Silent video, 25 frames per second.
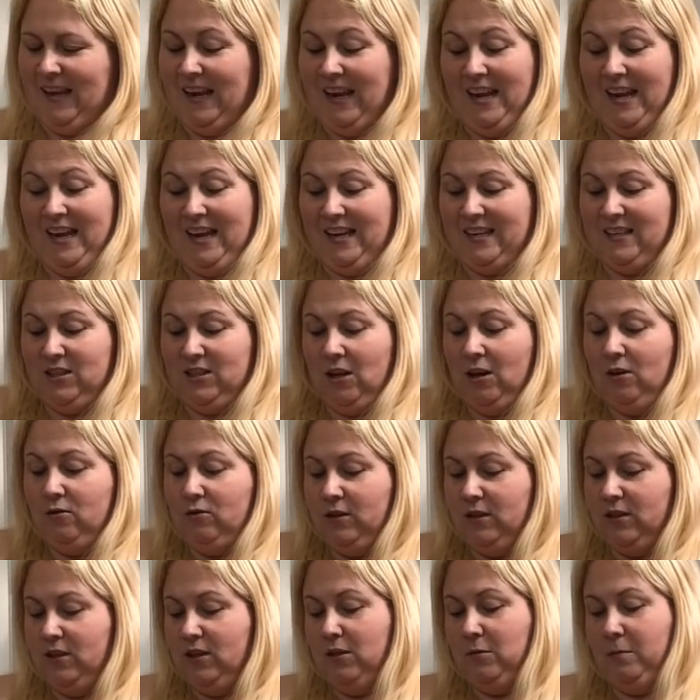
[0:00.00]
It is
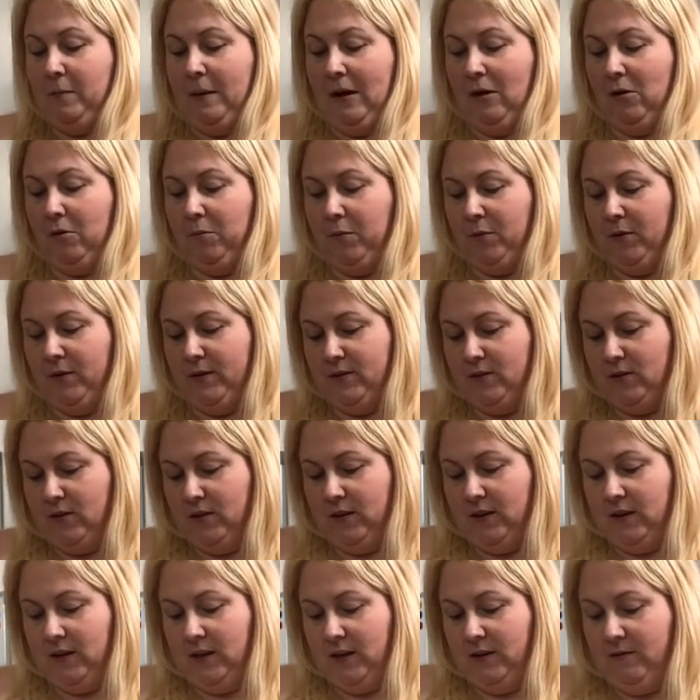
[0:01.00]
closer to the PowerPoint
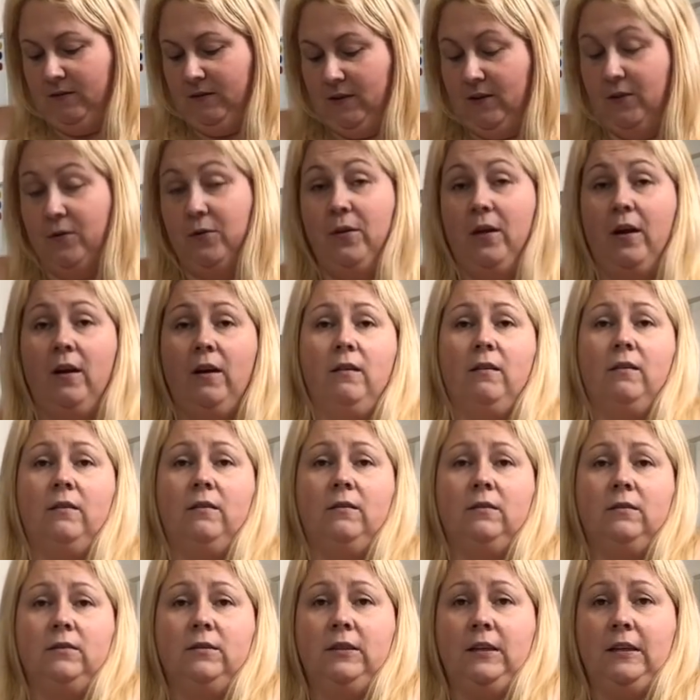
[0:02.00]
socket then if I do that.
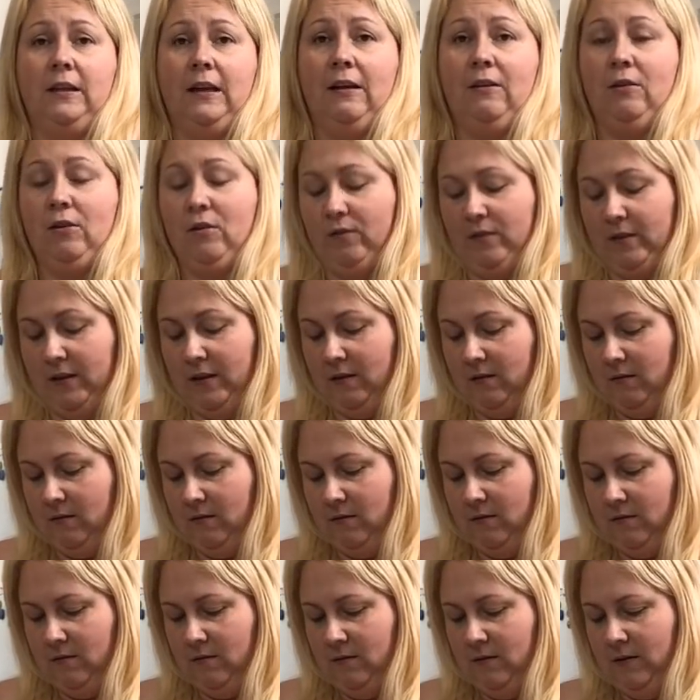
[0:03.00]
Sit down over there.
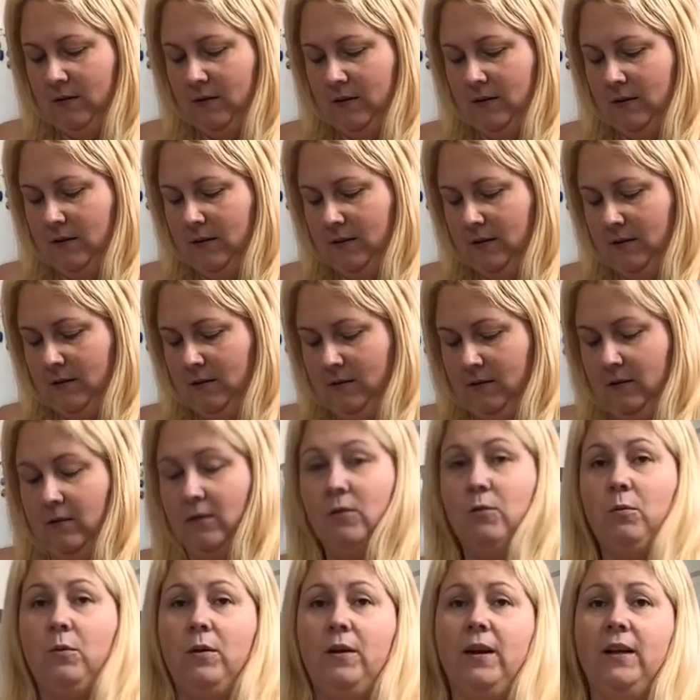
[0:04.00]

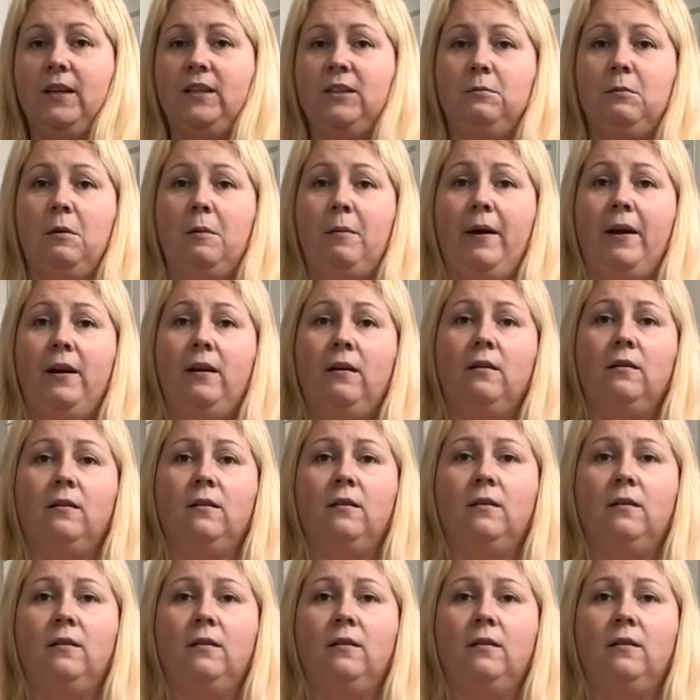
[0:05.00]
The one next to my bed.